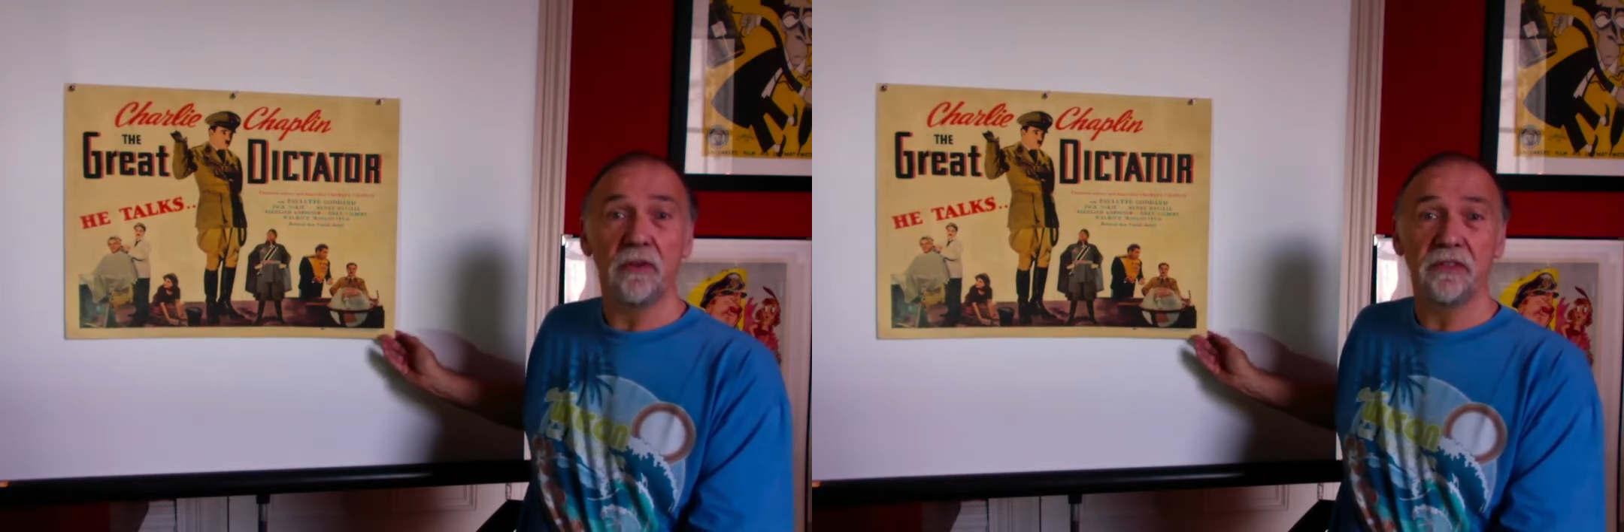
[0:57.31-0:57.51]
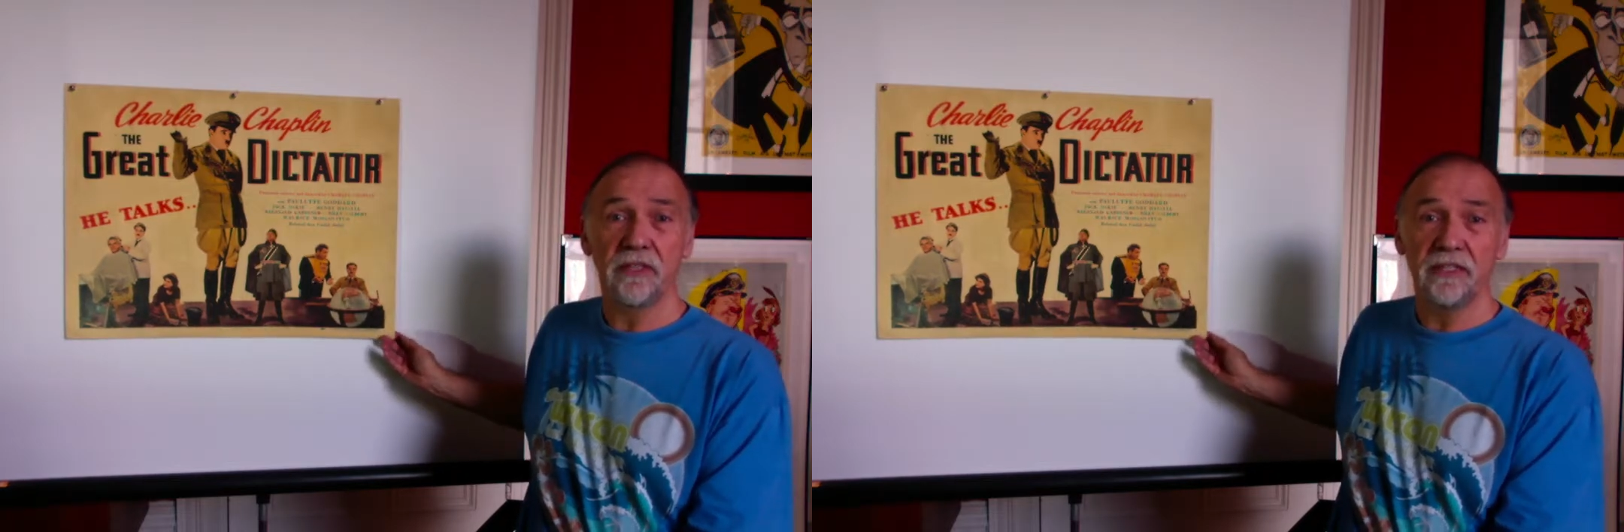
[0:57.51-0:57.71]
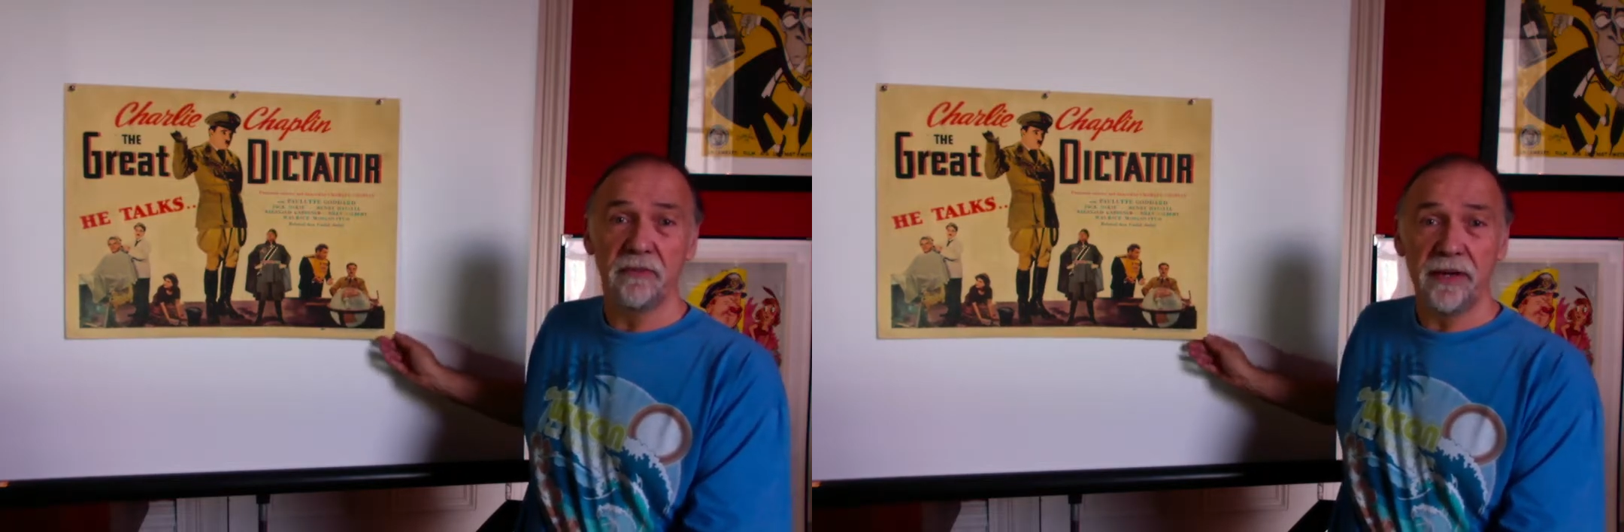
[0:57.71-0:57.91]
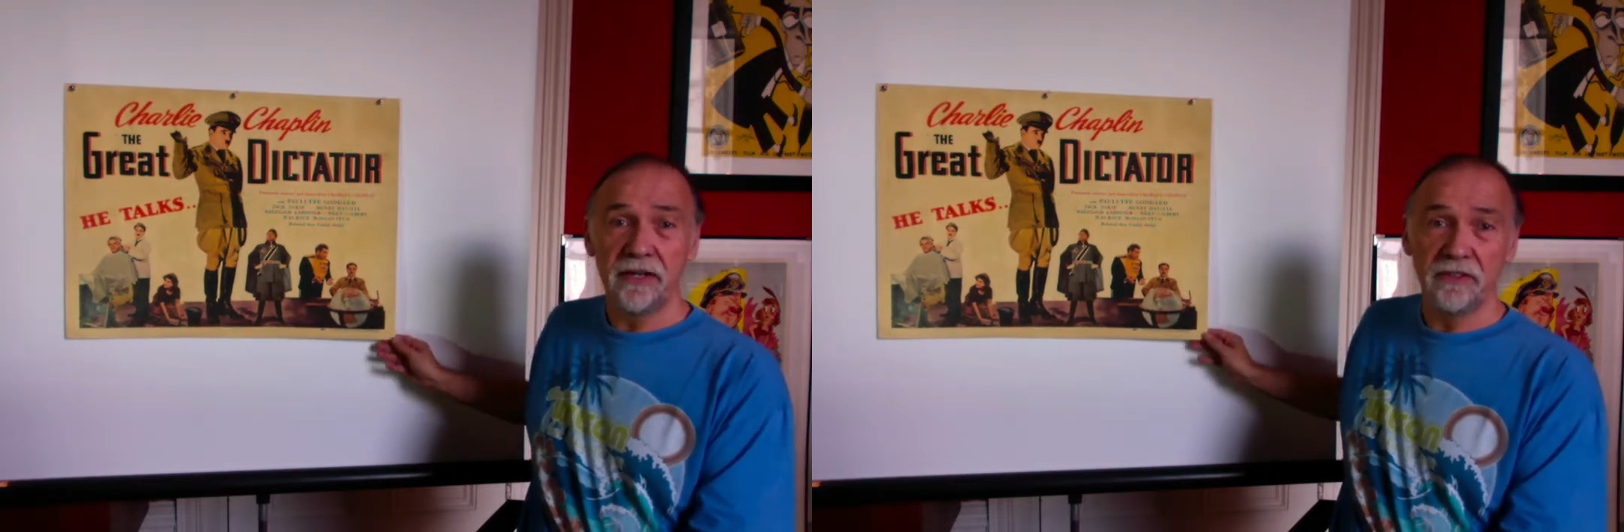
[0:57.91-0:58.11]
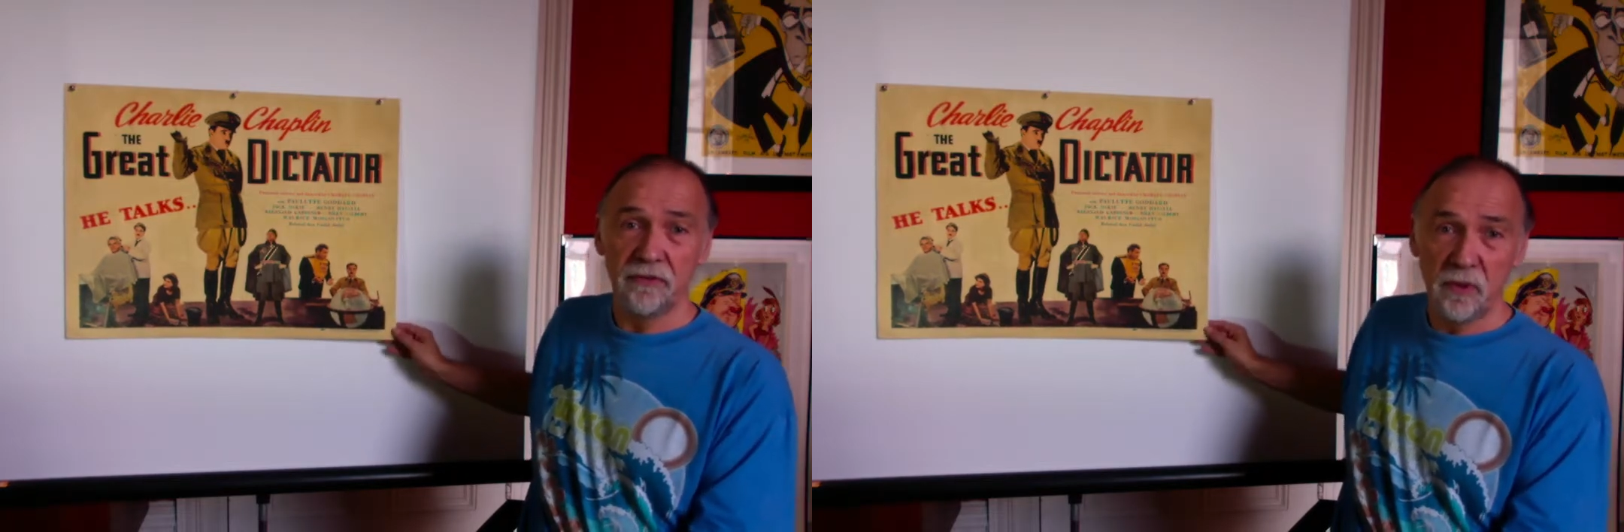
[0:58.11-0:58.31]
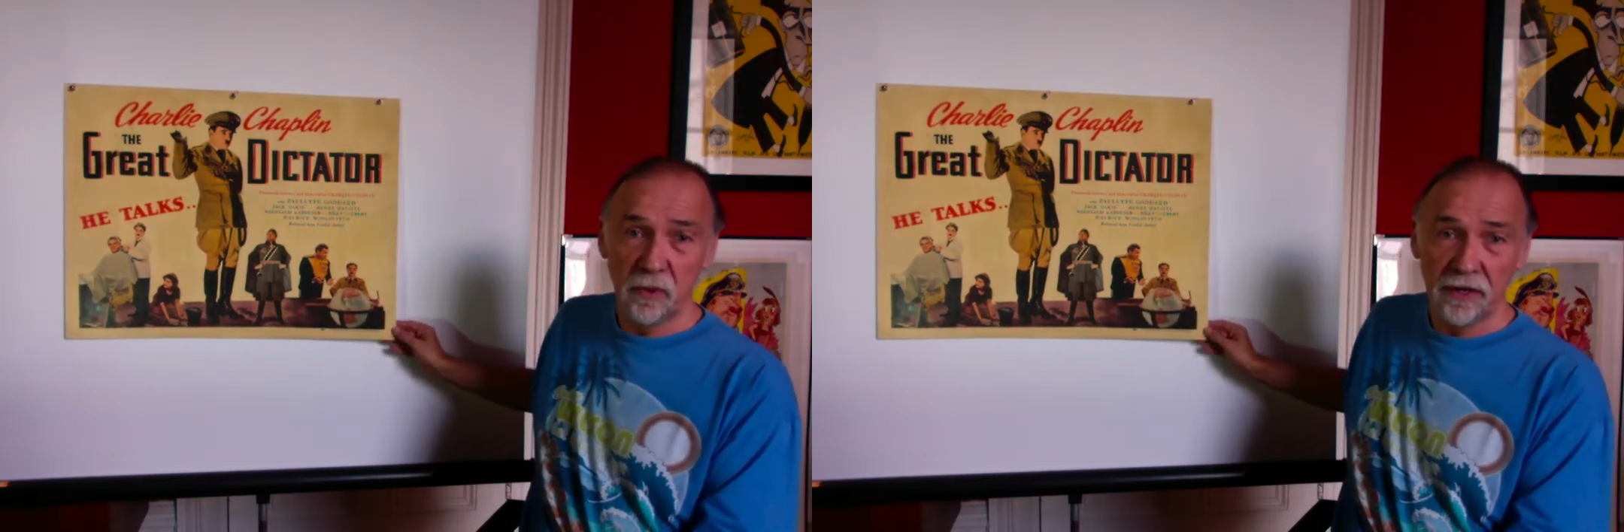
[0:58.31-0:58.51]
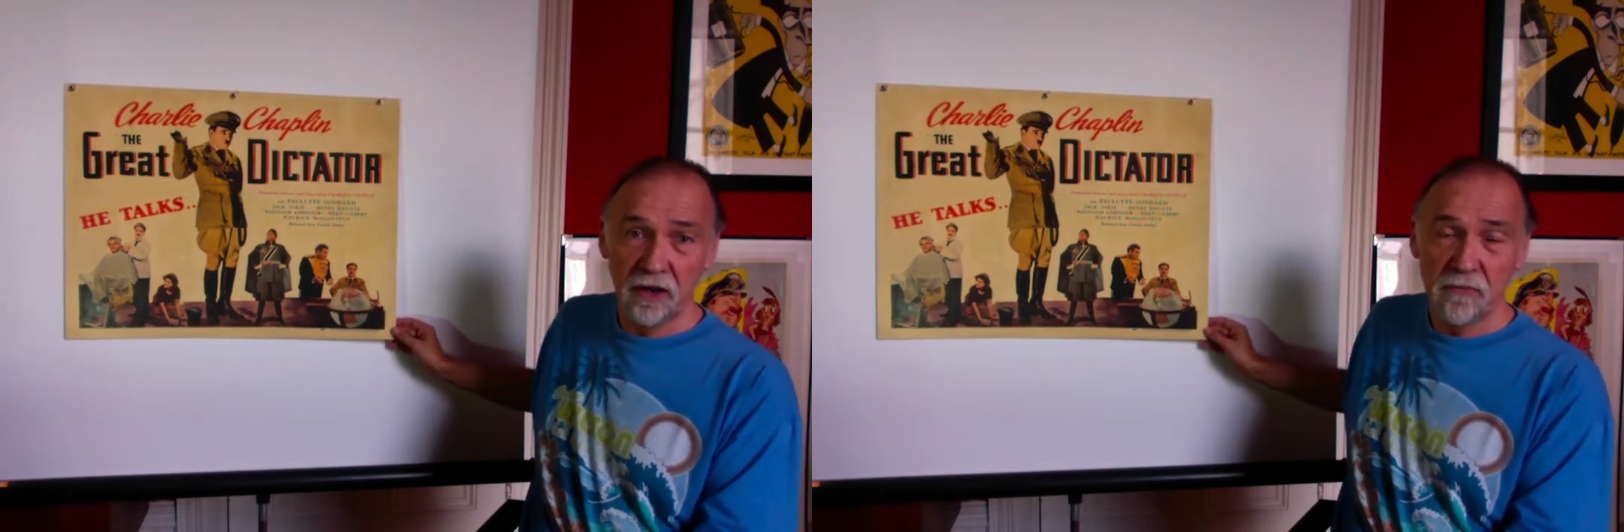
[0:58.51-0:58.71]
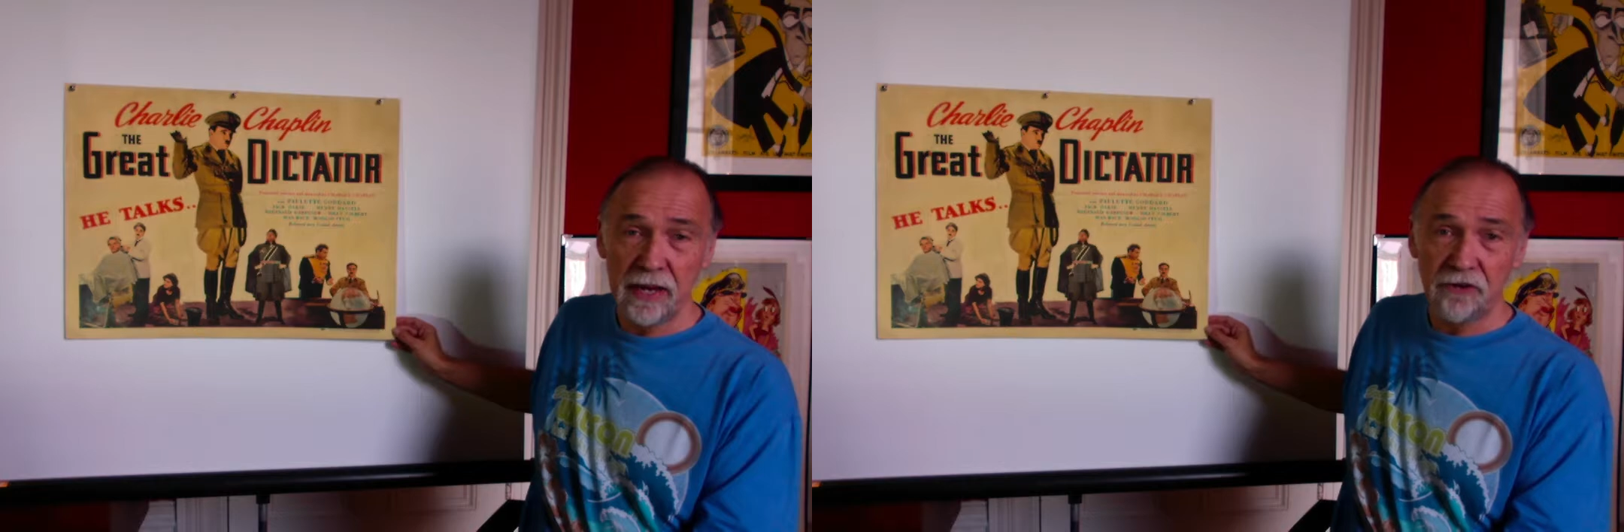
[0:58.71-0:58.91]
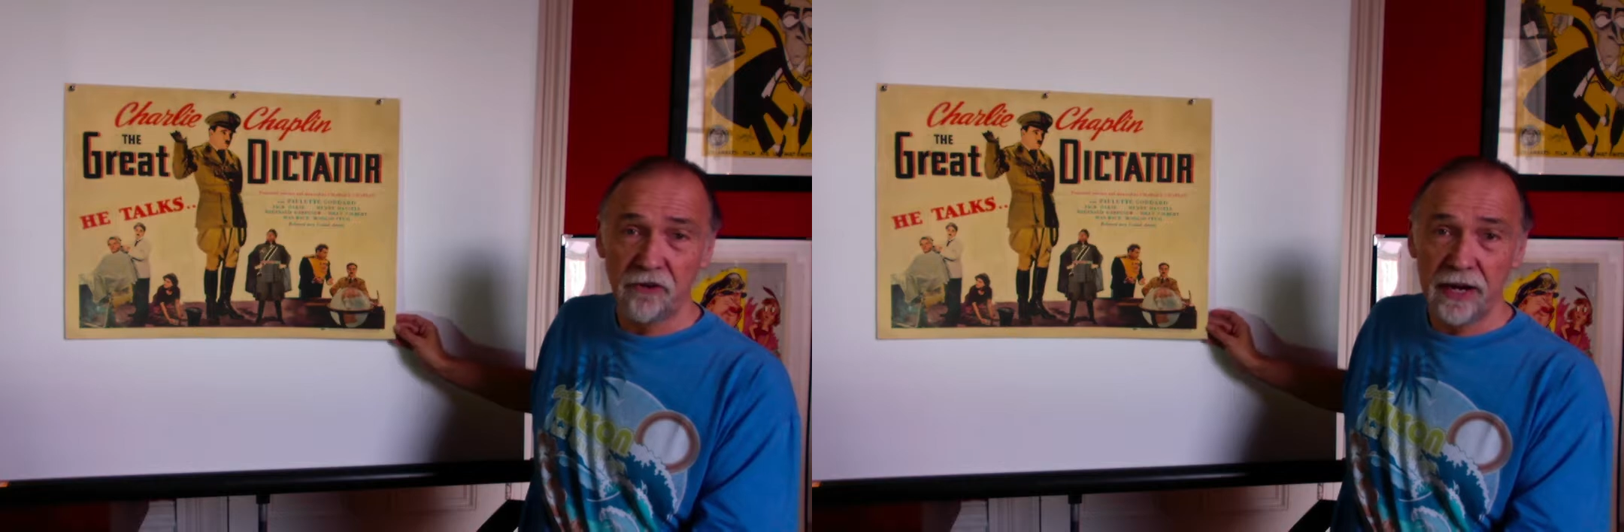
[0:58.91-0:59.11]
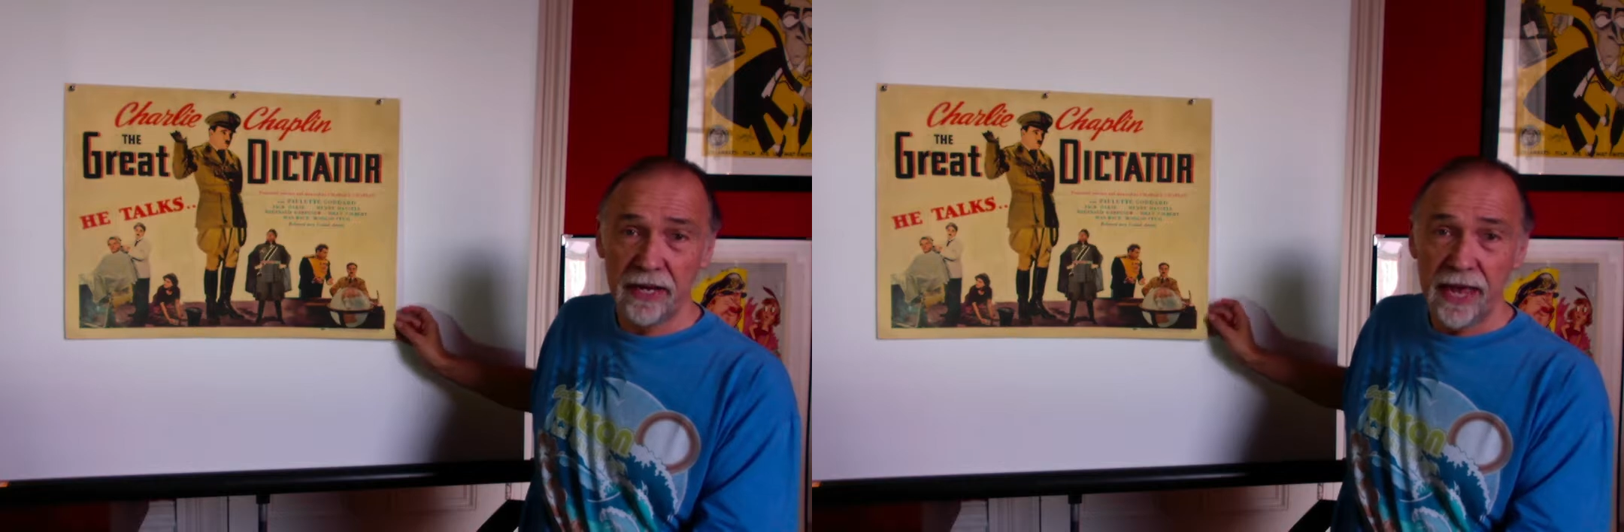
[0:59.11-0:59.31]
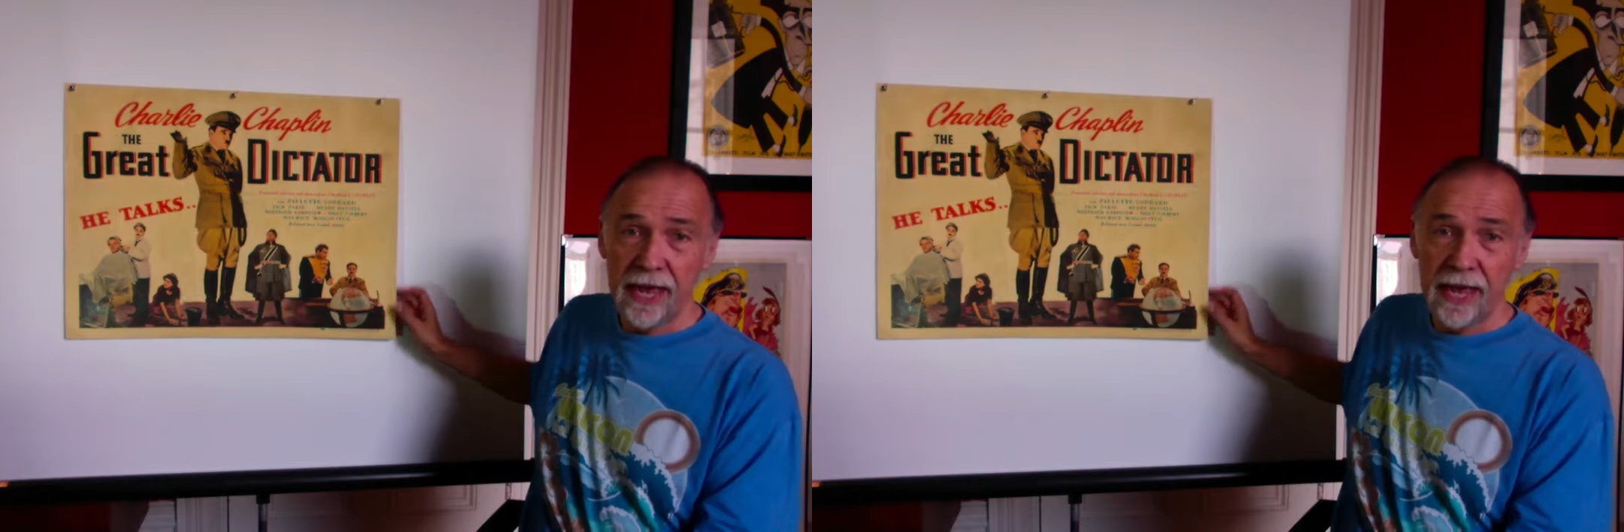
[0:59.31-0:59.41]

centimetres if you want to go metric,